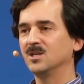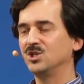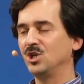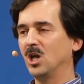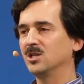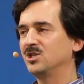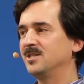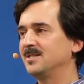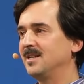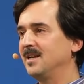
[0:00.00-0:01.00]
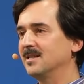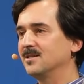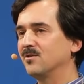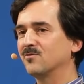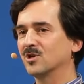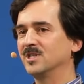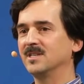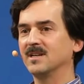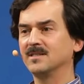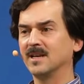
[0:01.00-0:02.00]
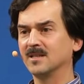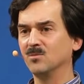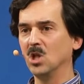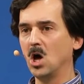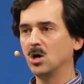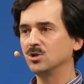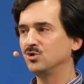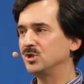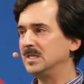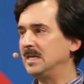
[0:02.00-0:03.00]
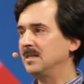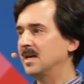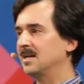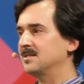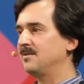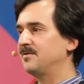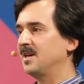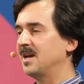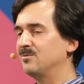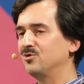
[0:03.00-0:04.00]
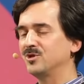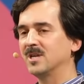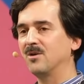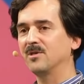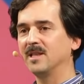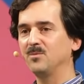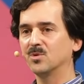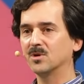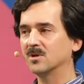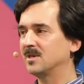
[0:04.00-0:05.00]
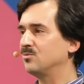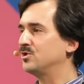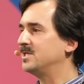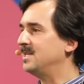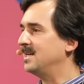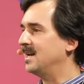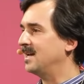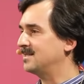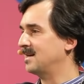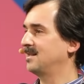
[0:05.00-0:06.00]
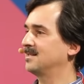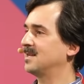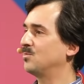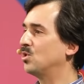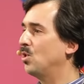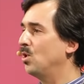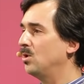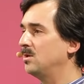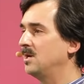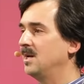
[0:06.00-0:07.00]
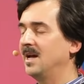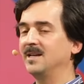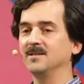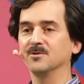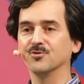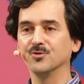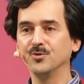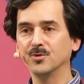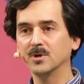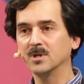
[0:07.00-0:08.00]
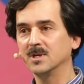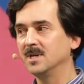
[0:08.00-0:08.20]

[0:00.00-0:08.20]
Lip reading: Geologists in England, of course, it didn't take them long to see that if they came to South Limburg, they would see exactly the same coal, and in the Ruhr,